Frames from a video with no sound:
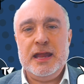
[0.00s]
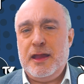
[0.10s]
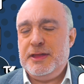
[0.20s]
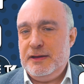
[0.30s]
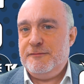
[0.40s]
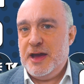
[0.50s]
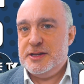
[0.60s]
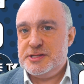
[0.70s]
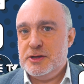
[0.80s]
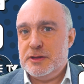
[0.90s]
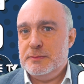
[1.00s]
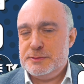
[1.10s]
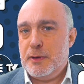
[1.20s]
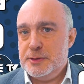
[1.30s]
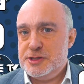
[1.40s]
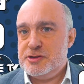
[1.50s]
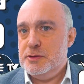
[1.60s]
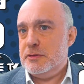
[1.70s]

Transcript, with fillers: and I think in fairness to them, it's probably true,